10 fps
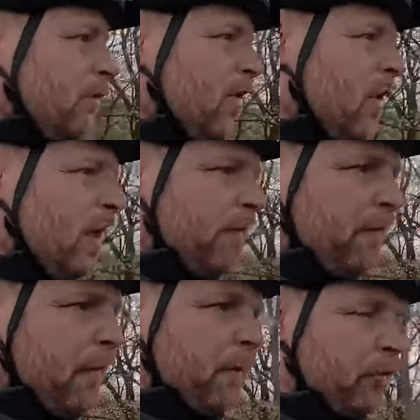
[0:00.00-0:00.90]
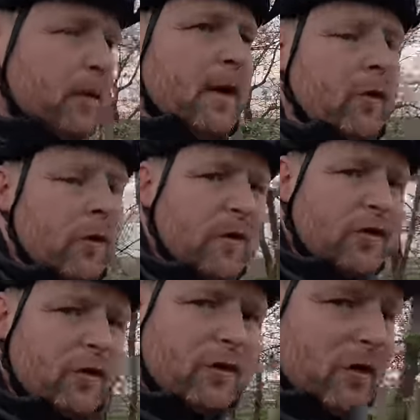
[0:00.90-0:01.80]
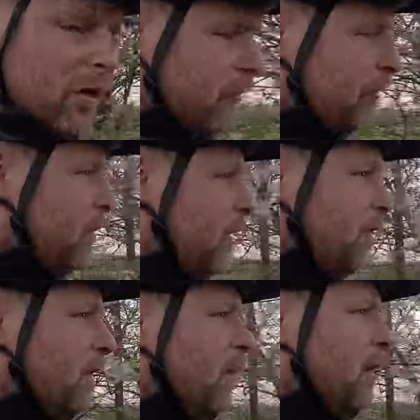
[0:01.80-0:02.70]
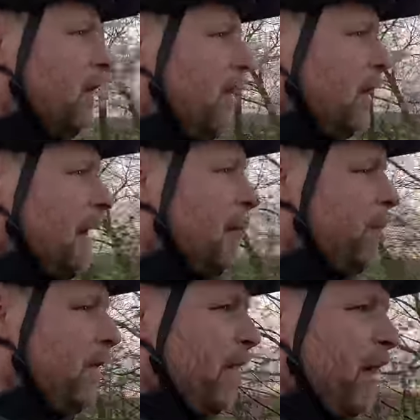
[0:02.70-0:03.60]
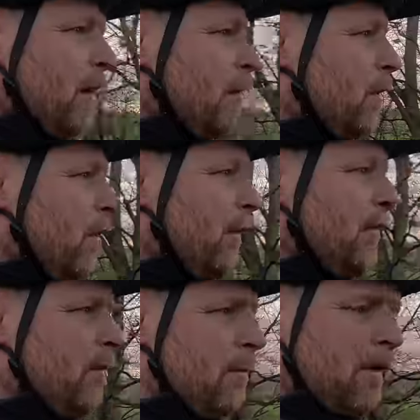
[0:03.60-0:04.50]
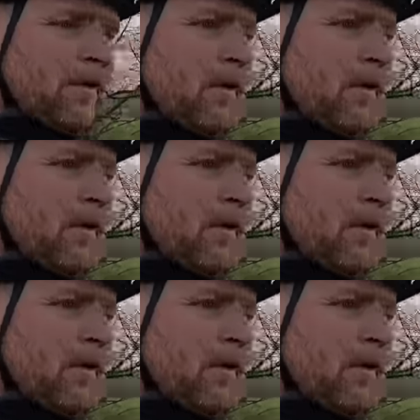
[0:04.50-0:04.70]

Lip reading: So I just made a quick decision not to bother camping there. There was no need to mess